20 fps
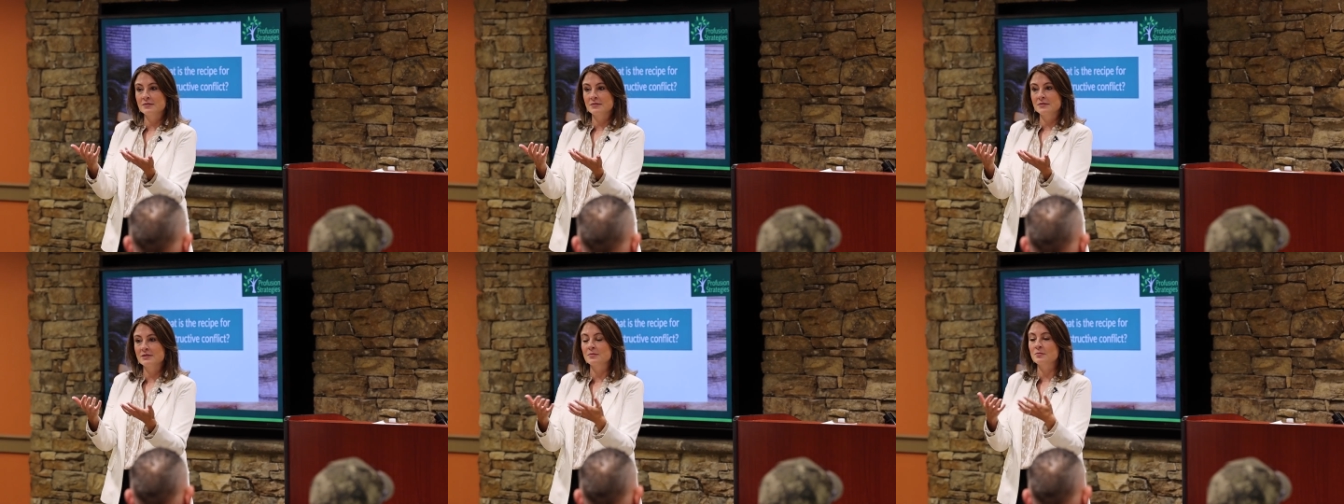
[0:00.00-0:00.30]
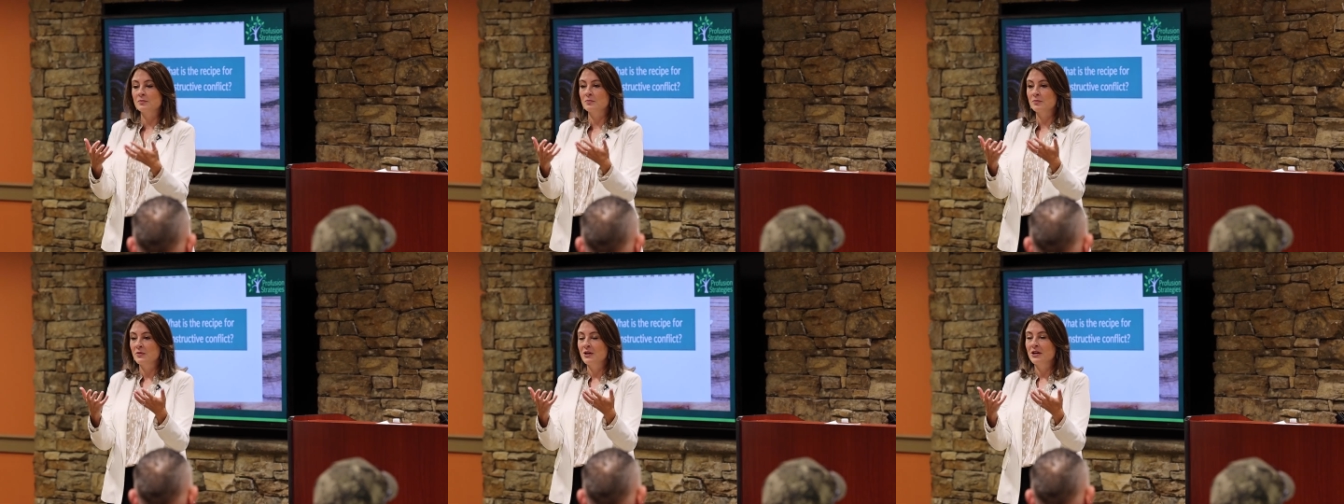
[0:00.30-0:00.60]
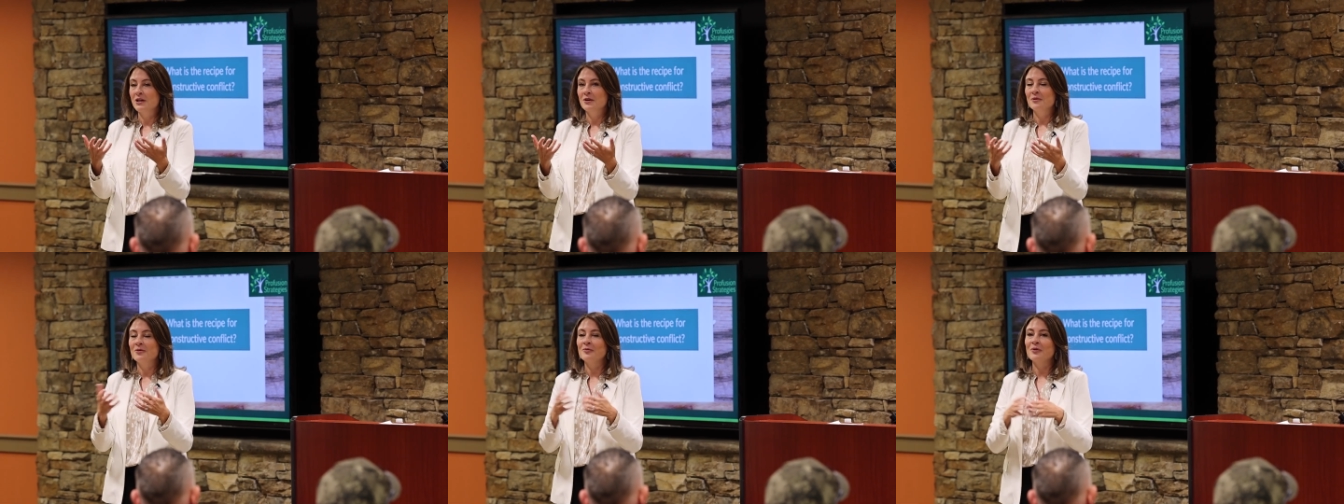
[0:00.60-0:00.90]
Some,
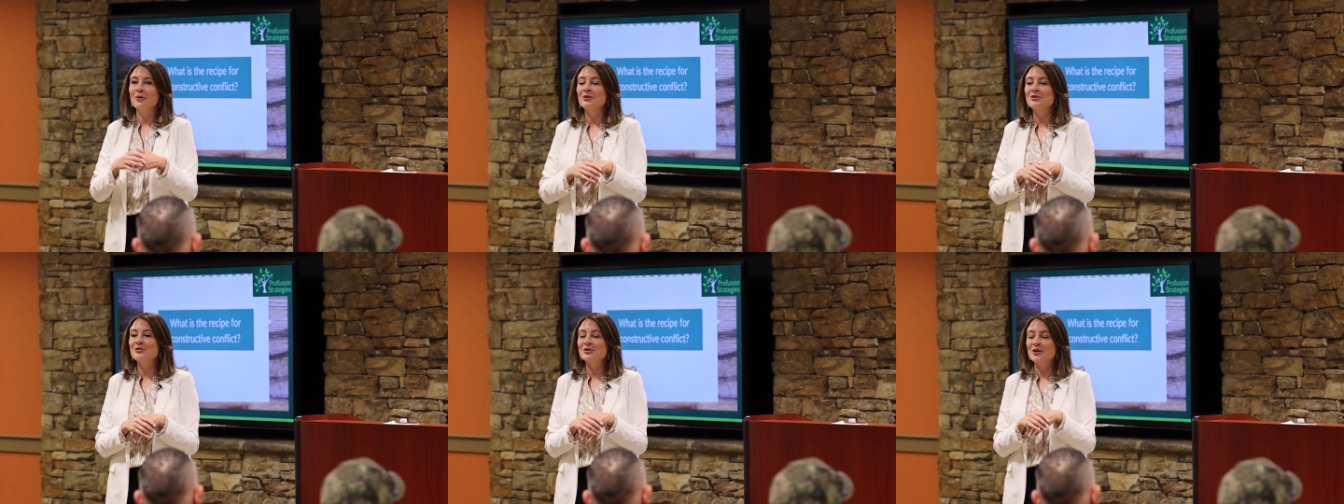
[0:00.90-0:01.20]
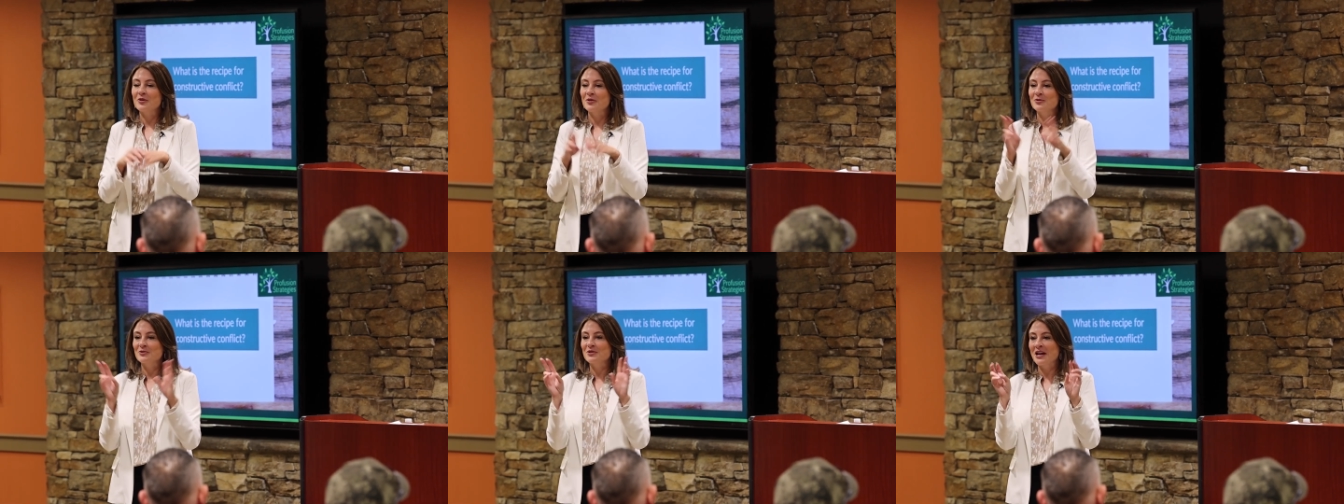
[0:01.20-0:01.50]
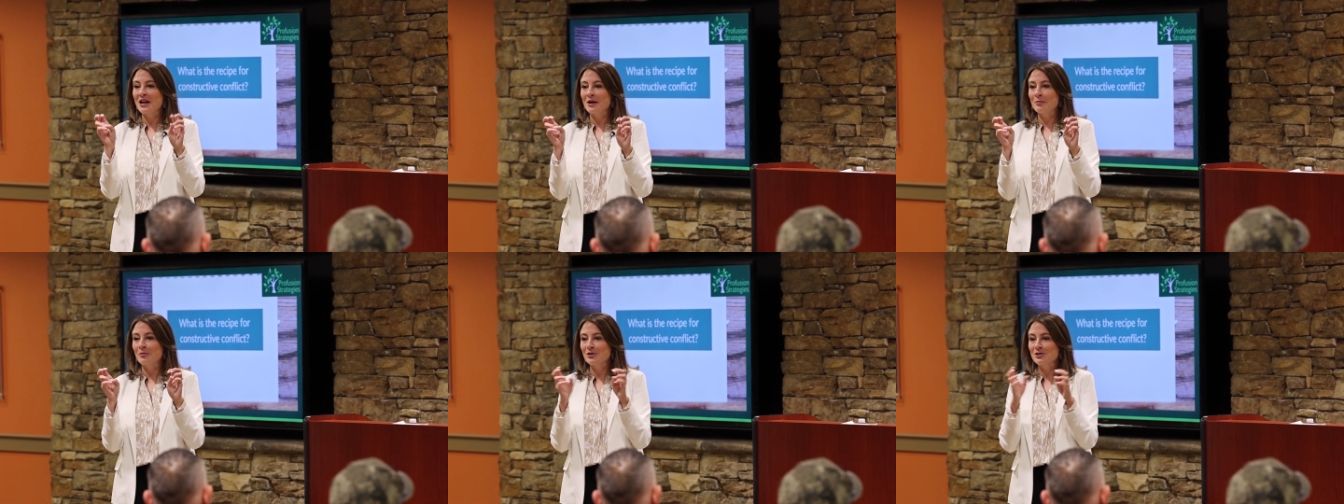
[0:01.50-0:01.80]
we used to call those
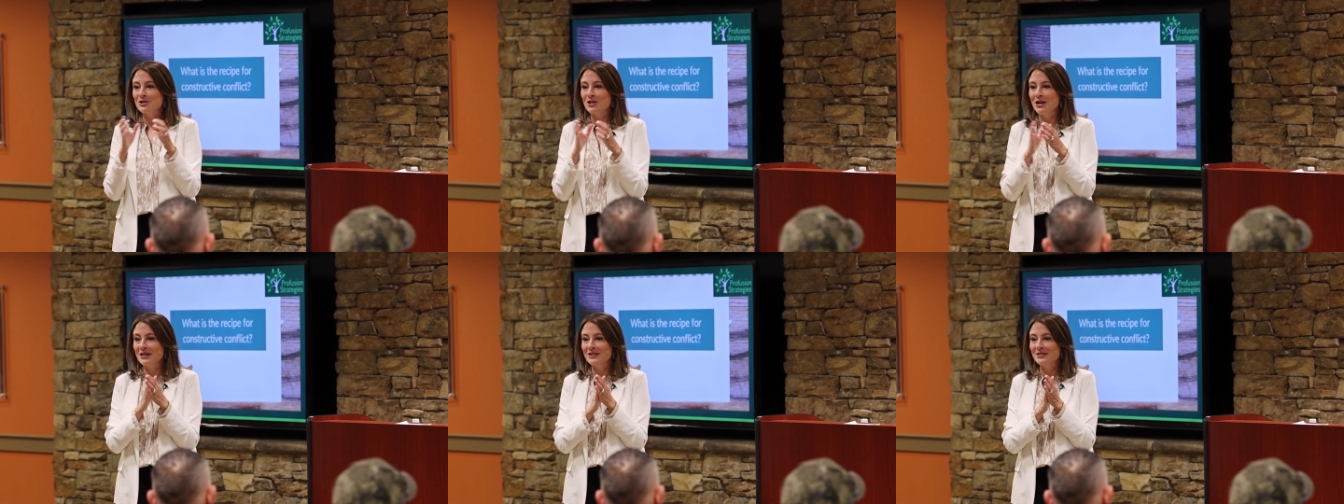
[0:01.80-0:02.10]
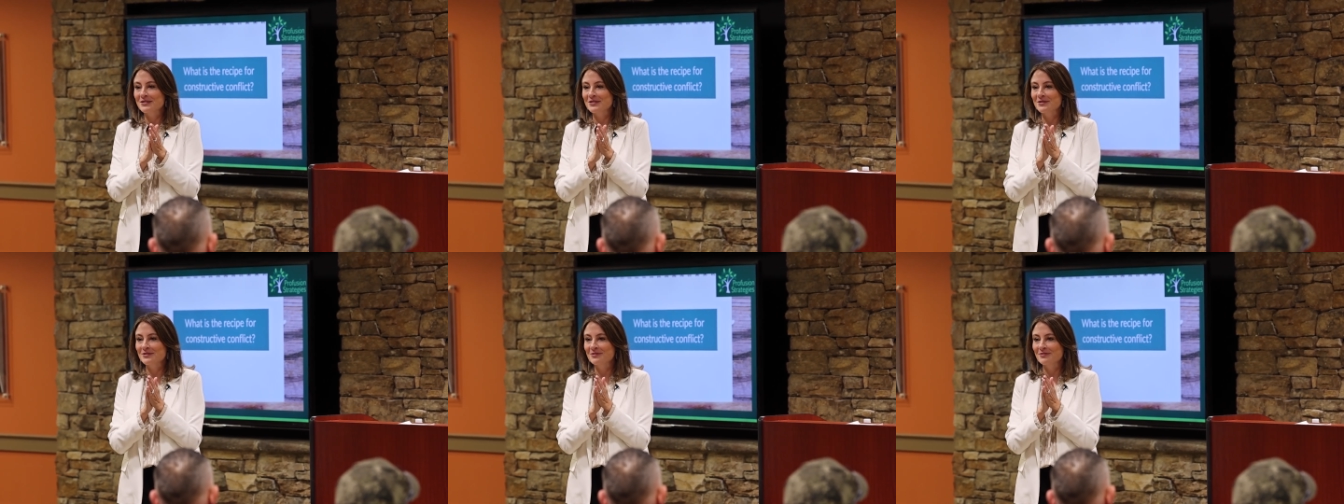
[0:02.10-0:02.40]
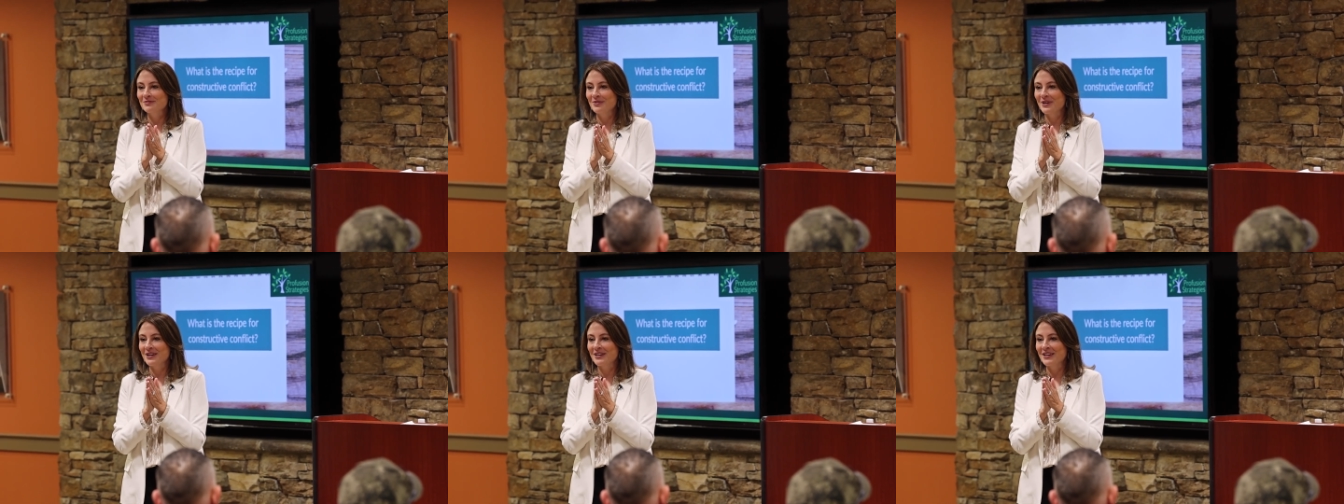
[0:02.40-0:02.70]
camera checks,
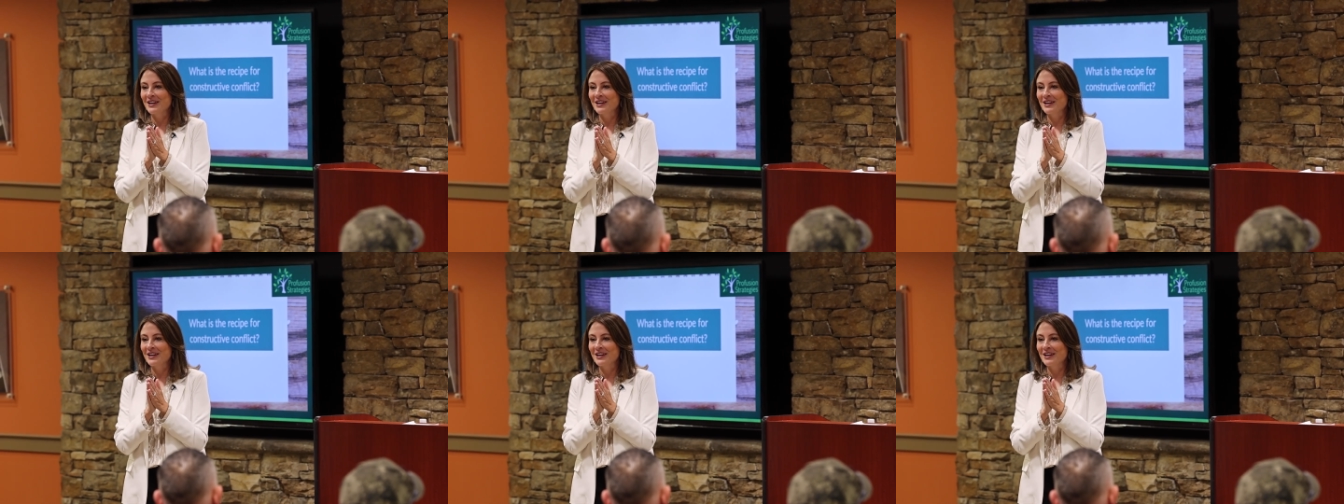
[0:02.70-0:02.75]
right?